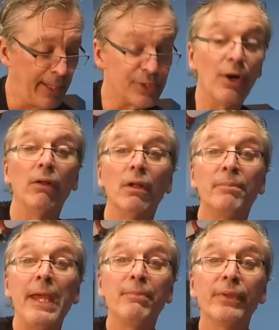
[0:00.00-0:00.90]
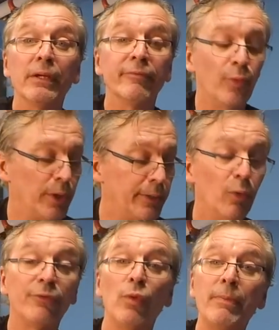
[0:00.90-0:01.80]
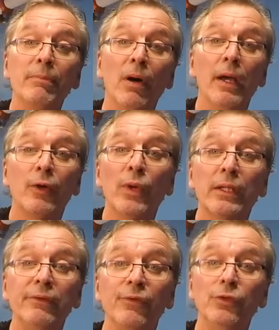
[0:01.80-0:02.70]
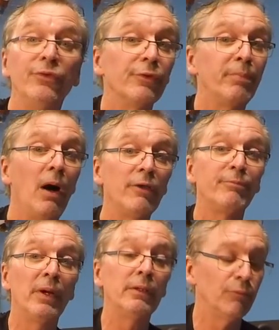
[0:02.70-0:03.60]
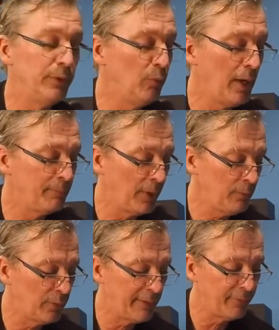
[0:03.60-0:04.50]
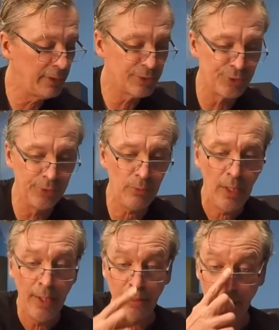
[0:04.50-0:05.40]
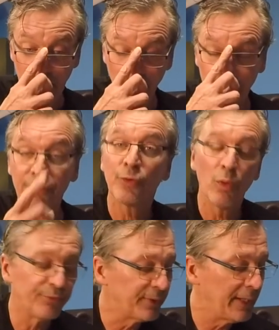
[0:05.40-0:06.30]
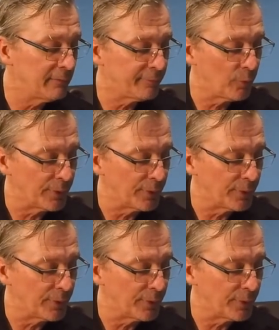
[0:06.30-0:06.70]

is all on paper there for you. I know it's whipping by quickly, so use your pause button and rewind button, whatever you need to do. Let me run those chords again for